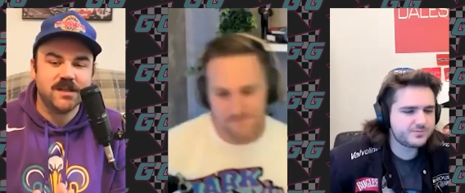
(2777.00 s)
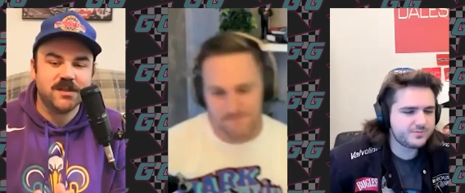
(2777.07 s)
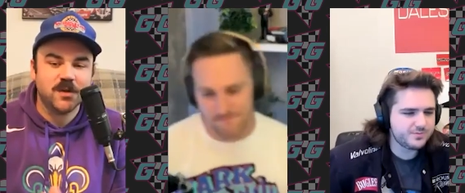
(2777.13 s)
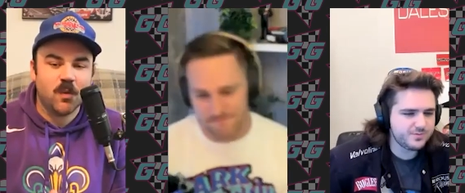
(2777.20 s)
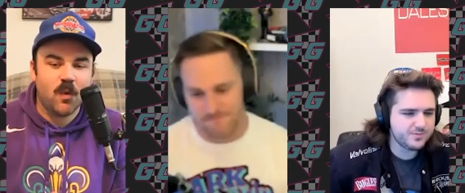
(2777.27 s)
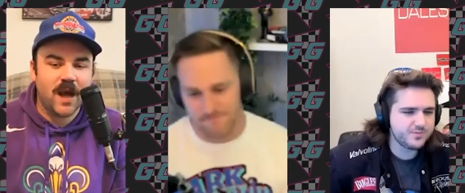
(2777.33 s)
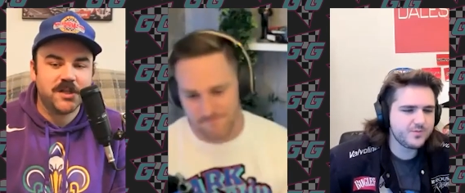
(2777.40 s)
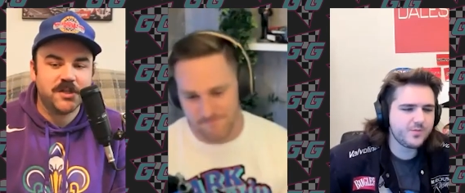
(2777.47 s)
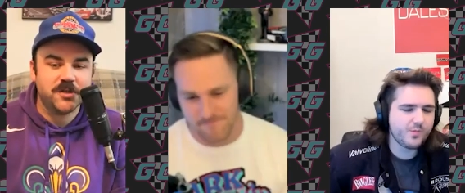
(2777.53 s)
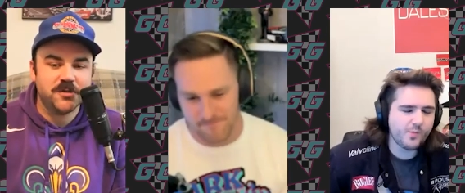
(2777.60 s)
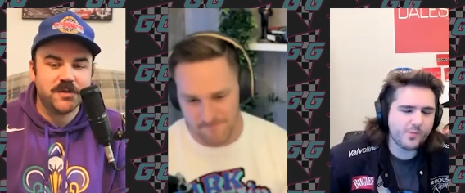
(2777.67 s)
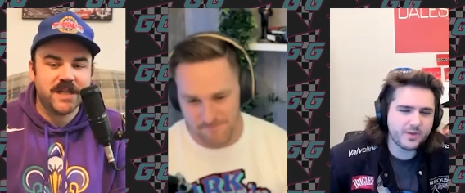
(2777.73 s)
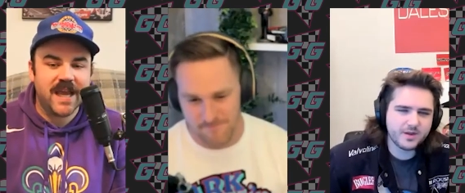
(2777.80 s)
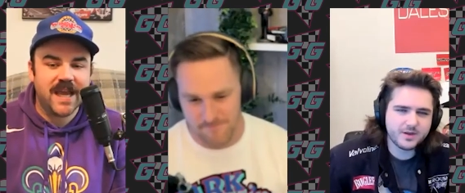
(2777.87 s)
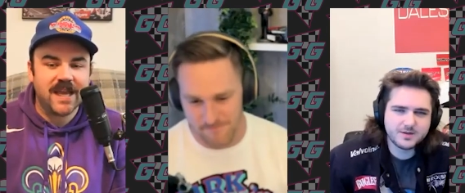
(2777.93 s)
Speaker 1: to watch you
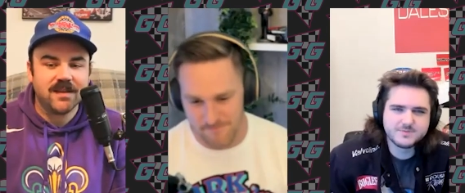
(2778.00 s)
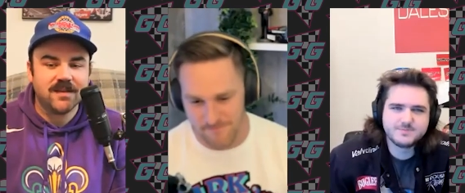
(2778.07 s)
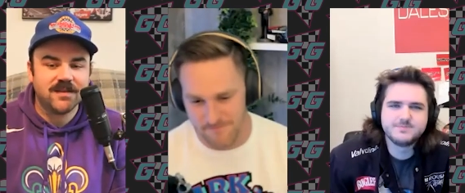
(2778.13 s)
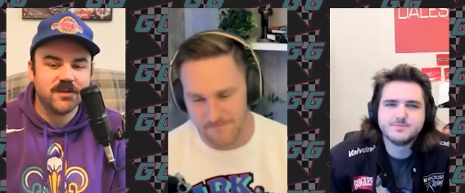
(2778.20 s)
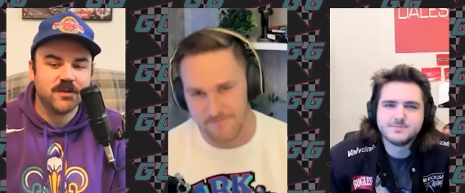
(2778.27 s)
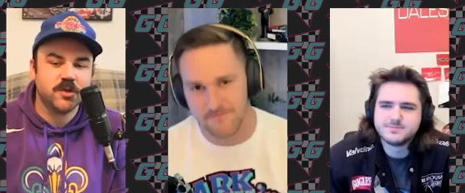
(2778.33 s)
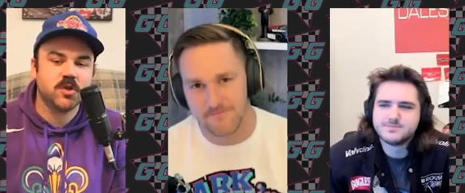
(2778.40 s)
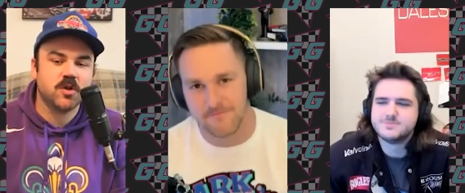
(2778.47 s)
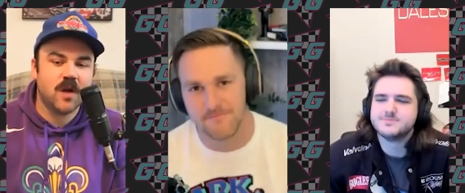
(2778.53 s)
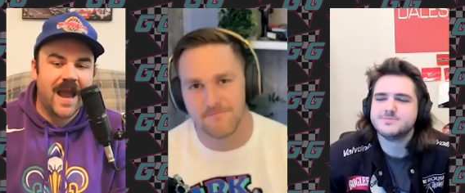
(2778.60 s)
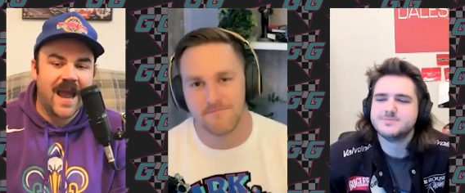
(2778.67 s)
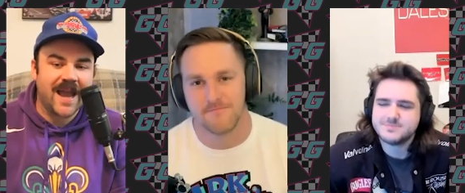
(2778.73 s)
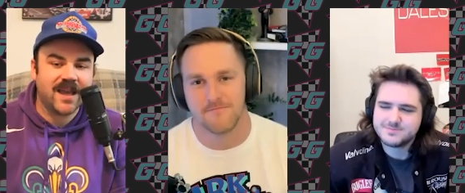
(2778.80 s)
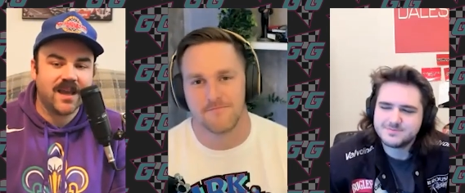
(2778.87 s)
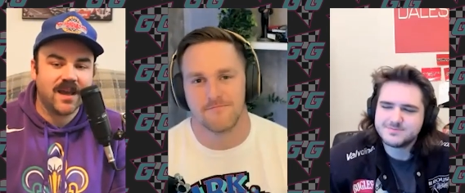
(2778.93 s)
take to the
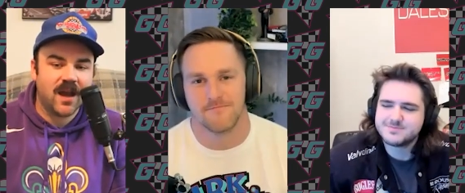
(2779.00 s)
track.